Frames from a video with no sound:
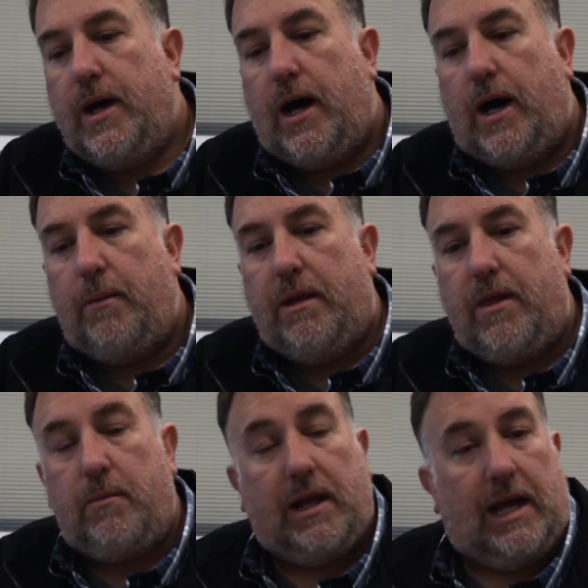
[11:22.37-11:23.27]
And
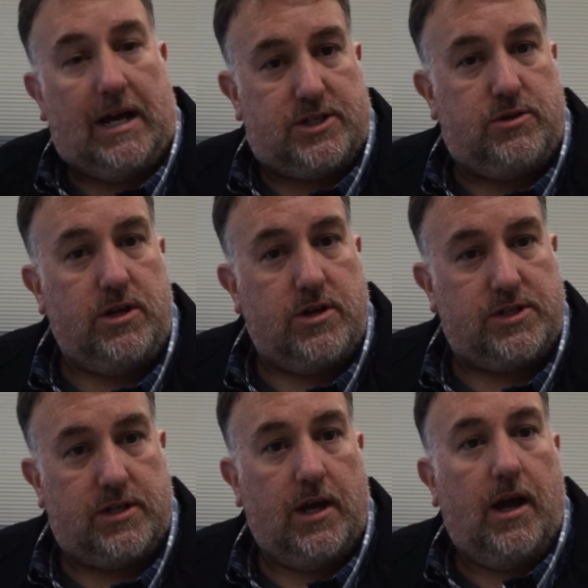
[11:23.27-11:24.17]
then in my last 2
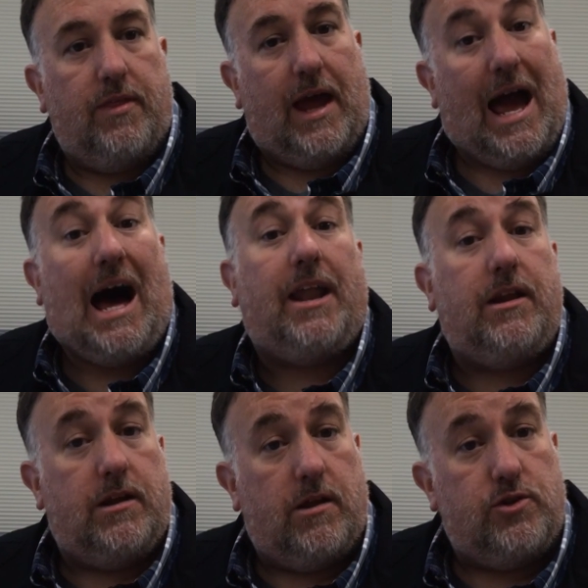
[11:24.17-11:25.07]
years, they
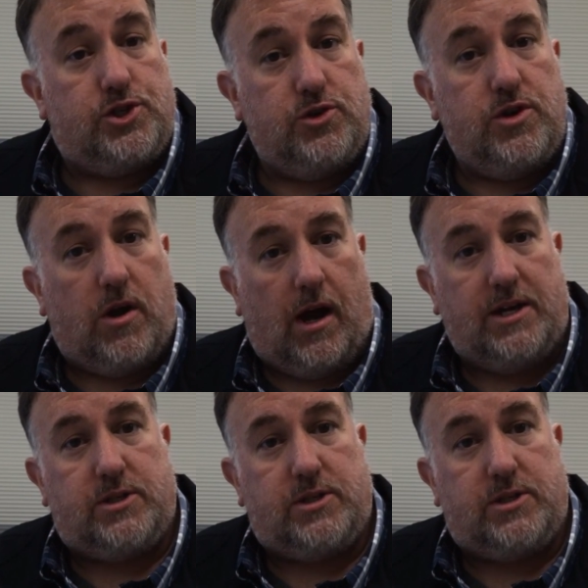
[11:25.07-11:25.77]
added another junior high.